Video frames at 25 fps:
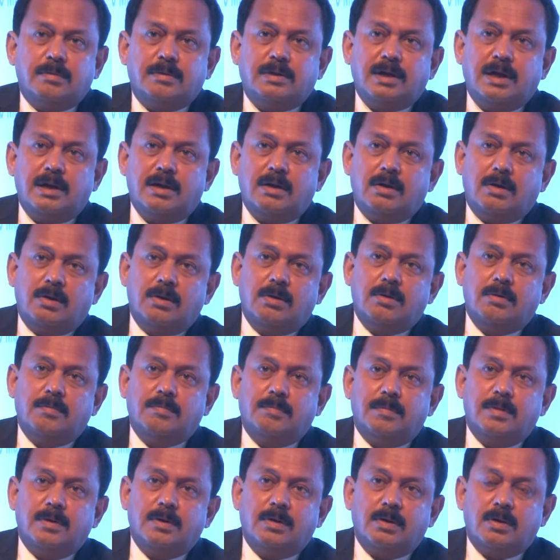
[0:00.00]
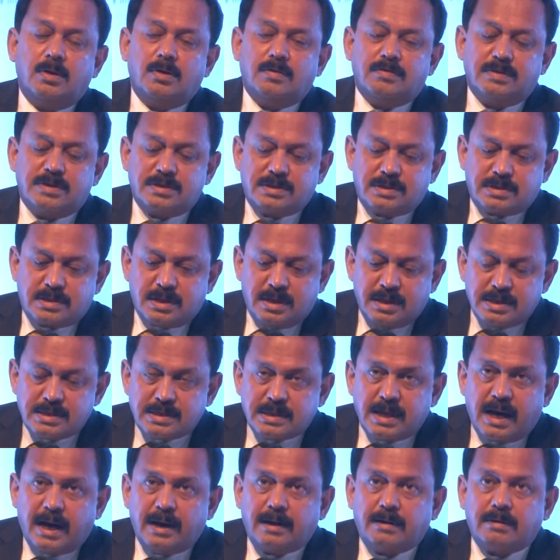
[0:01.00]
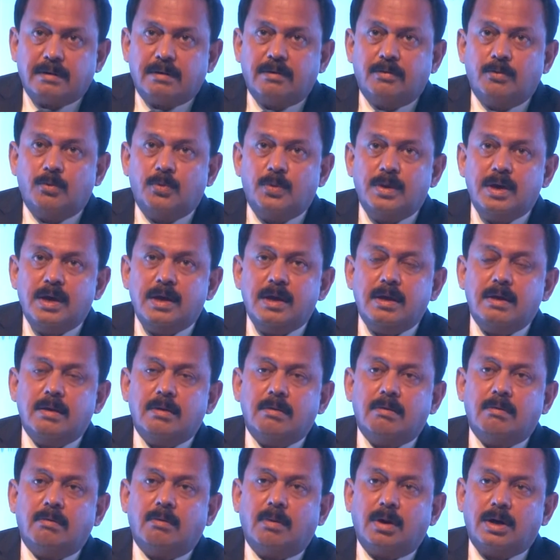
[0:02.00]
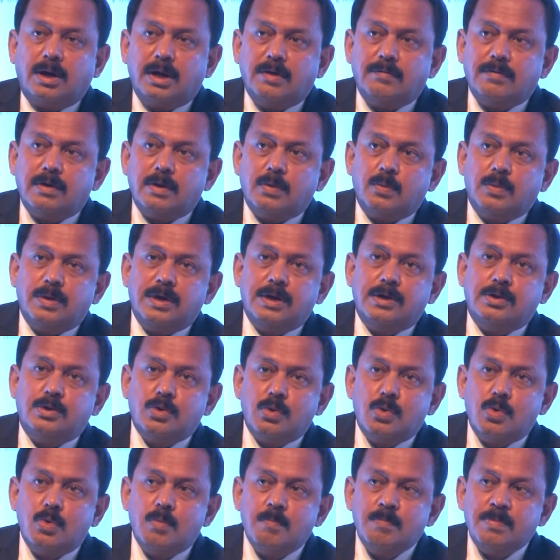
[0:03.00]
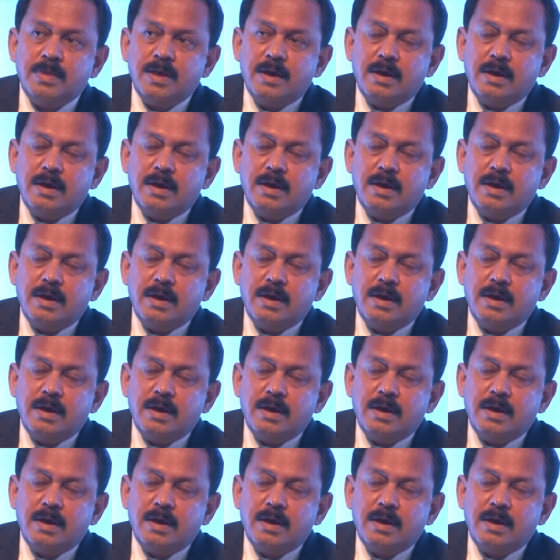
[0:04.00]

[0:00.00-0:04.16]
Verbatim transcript: tell um, all of us is that we, whatever we do,